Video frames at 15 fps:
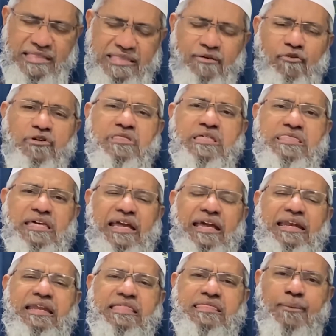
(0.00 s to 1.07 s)
There was a
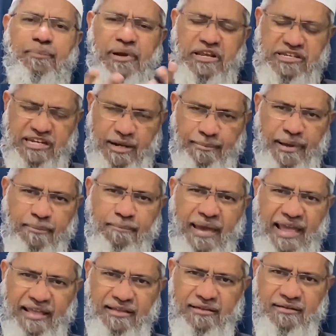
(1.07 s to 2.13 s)
secondary separation of Big
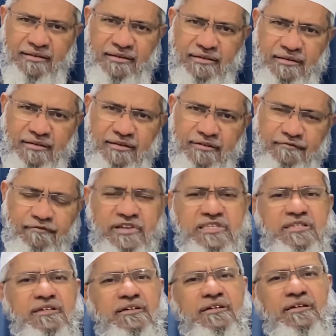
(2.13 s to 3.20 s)
Bang,
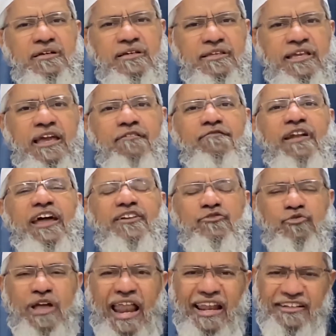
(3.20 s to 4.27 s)
which gave rise
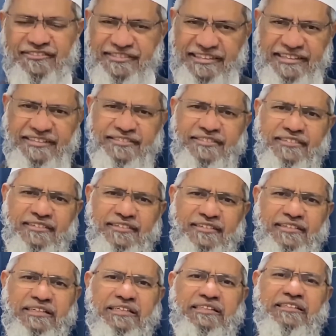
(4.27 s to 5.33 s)
to galaxies,
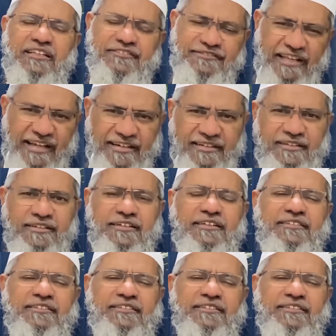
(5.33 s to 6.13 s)
the sun,